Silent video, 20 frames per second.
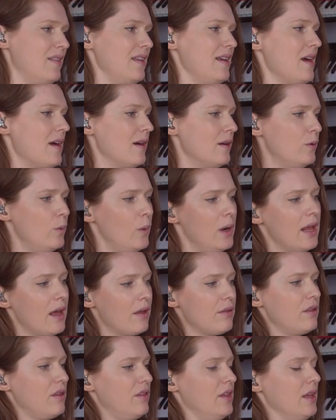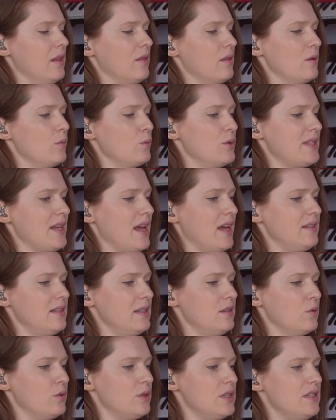the only other thing that was
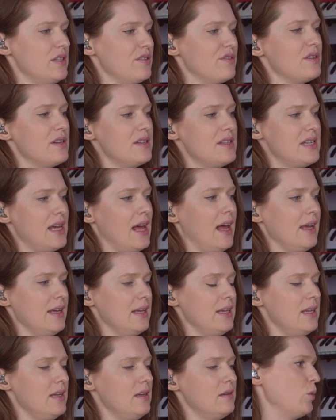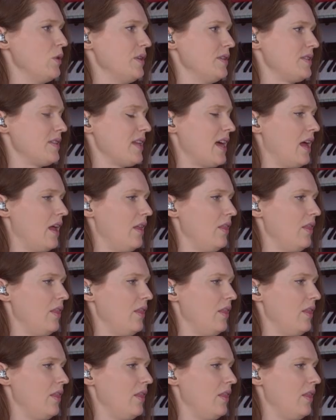added on a different day was that